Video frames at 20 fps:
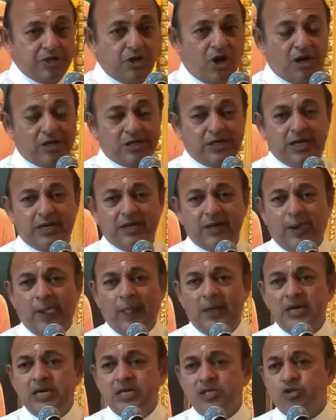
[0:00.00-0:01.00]
doctor.
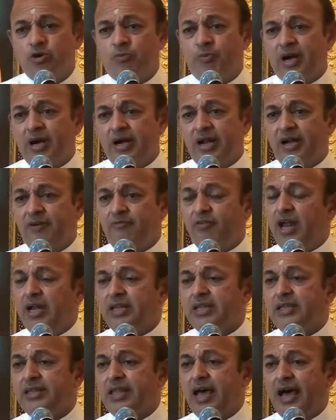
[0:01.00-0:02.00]
Superintendent
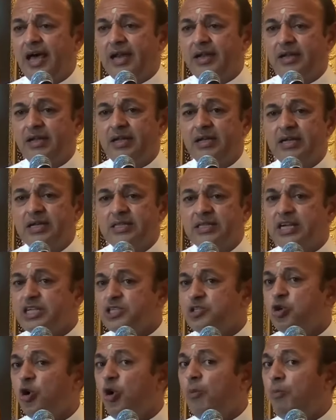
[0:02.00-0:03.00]
felt that there
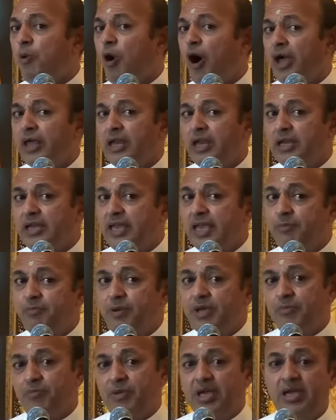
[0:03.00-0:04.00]
is no point in
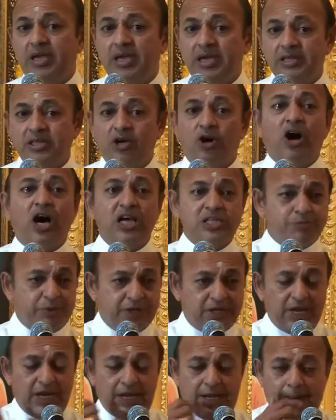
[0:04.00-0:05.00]
keeping me in the
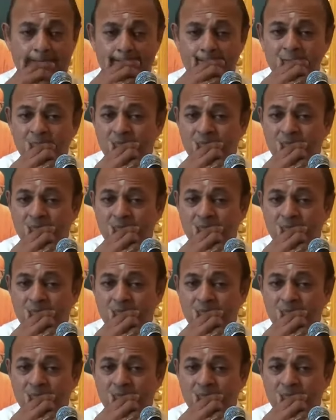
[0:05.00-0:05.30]
hospital